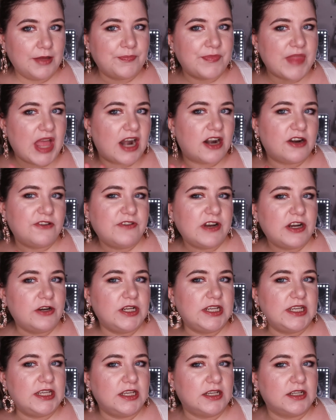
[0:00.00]
are
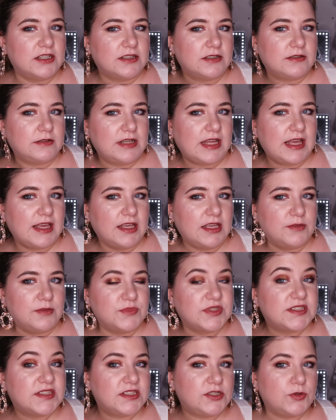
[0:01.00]
very like
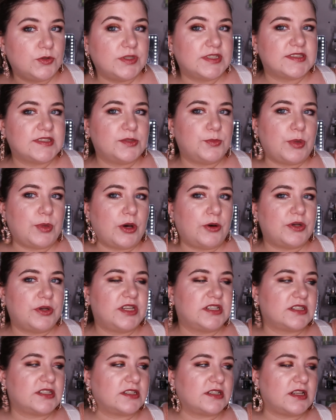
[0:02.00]
mysterious about
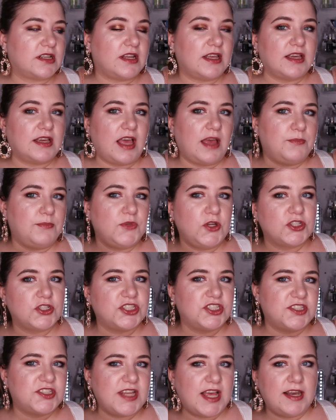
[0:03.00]
it and are like, I'm
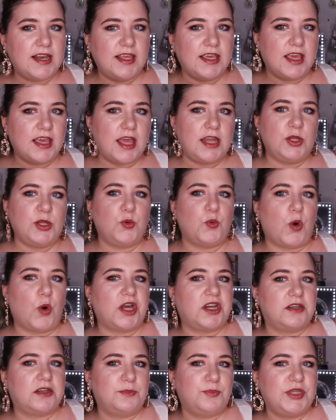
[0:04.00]
not telling
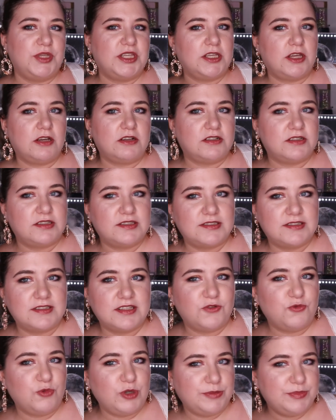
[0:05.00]
anyone because
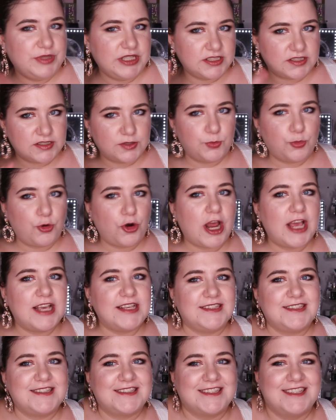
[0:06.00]
it will be a
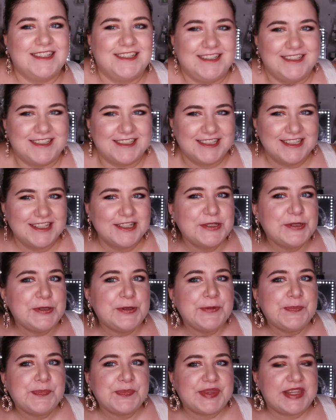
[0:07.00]
surprise.
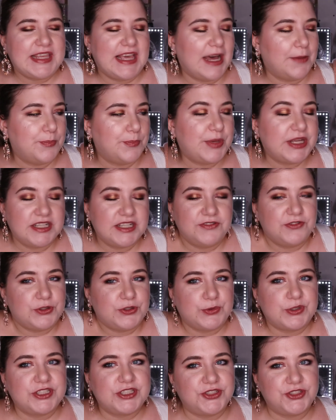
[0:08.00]
Yeah, but if you
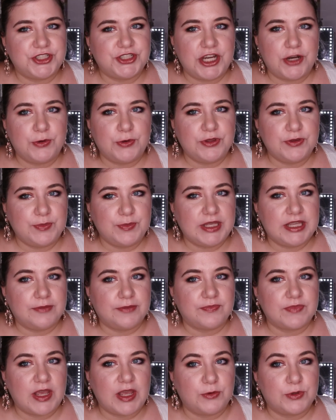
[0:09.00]
want to share with me,
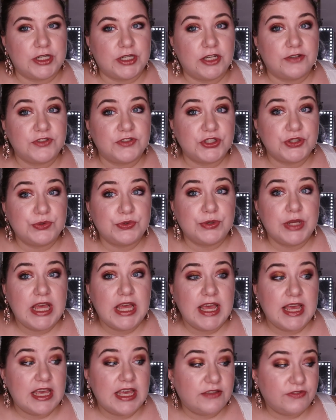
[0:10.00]
I would love to.
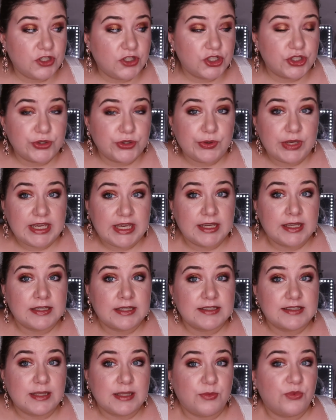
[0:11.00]
If you're
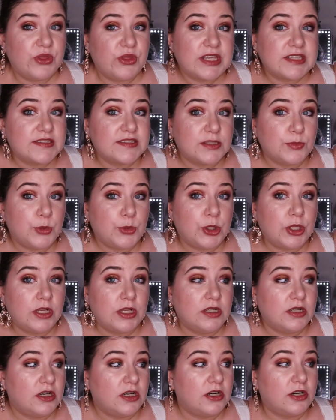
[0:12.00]
doing something
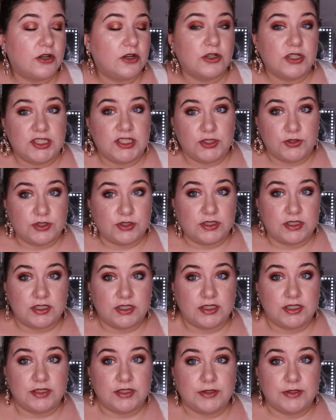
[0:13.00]
similar, or you're